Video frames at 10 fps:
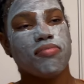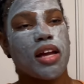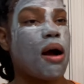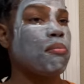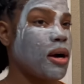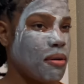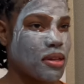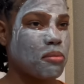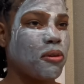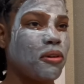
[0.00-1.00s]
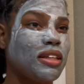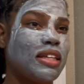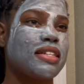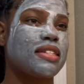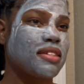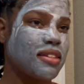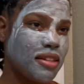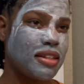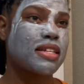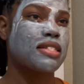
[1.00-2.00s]
i'm comfortable that's
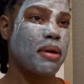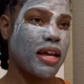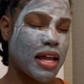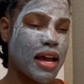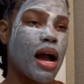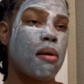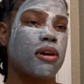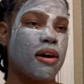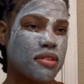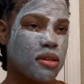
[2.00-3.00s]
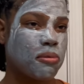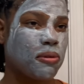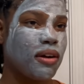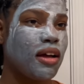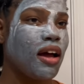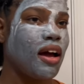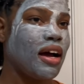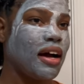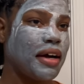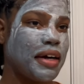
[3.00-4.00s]
that's the main thing i'm comfortable
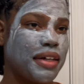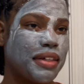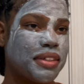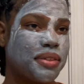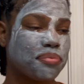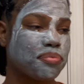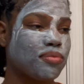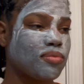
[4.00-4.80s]
um